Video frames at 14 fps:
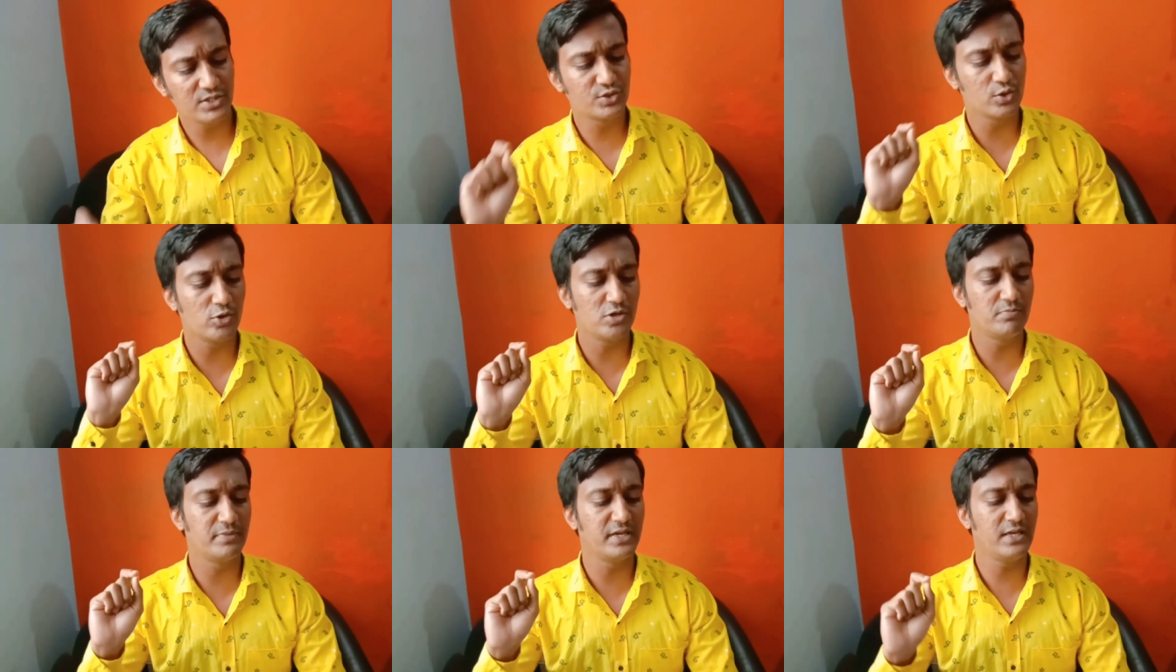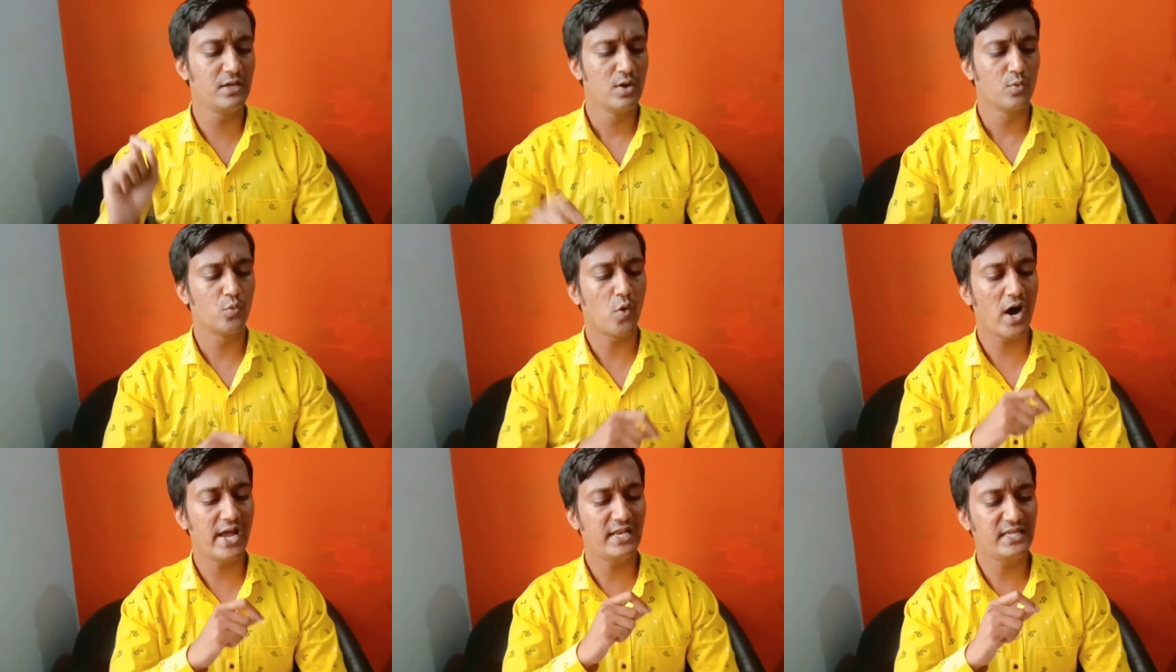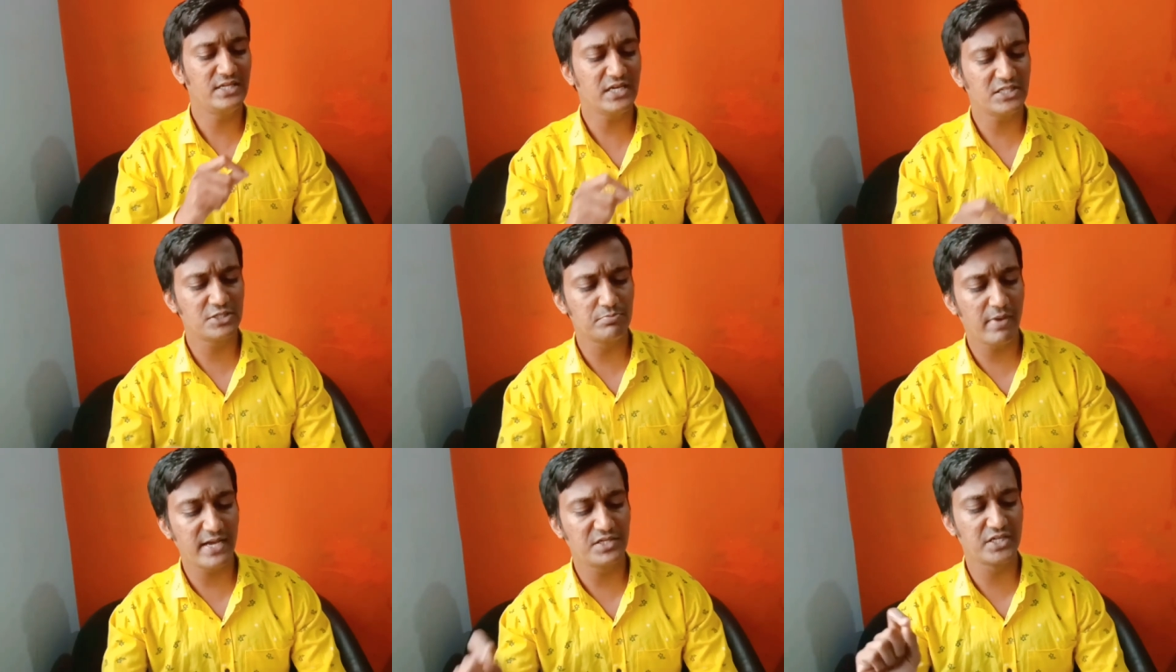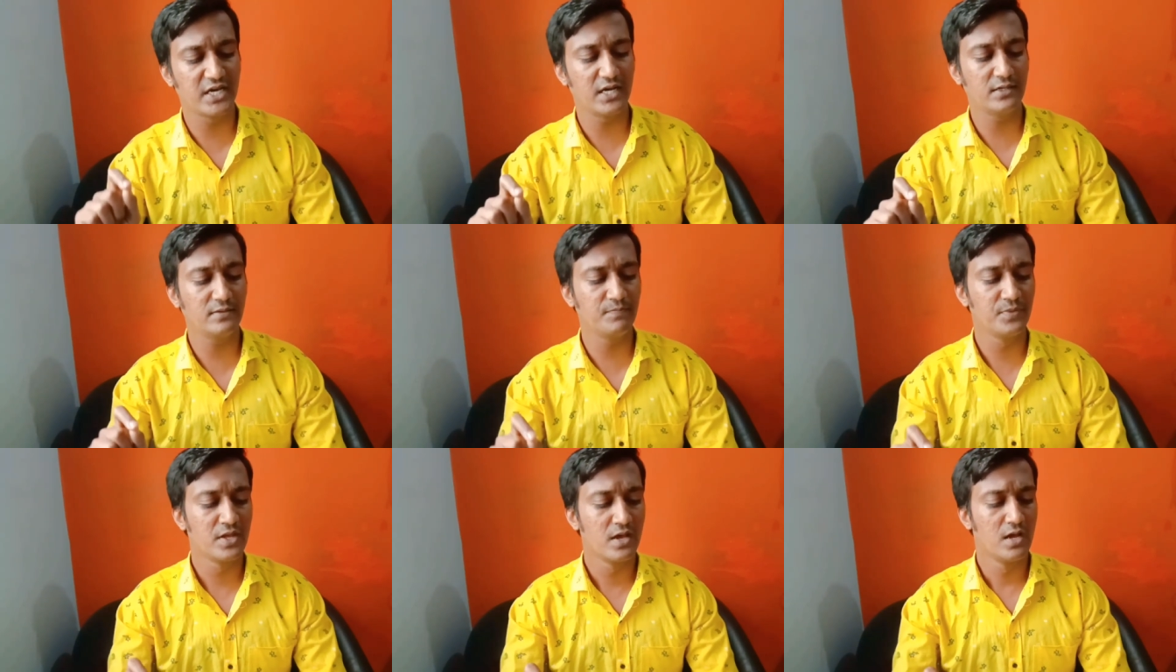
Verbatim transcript: sold me while yet my tongue